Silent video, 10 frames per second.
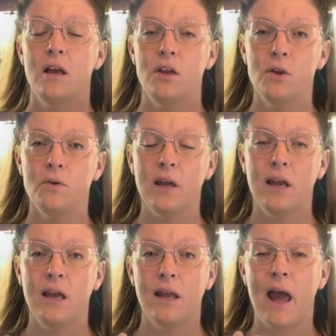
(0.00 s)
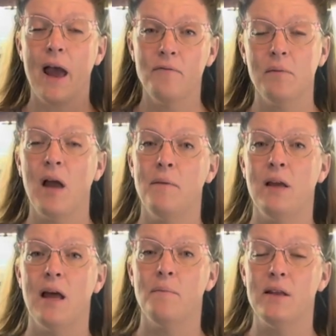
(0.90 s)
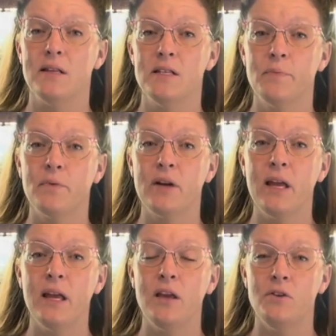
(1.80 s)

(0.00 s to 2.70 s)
You can have them coming up in the spring.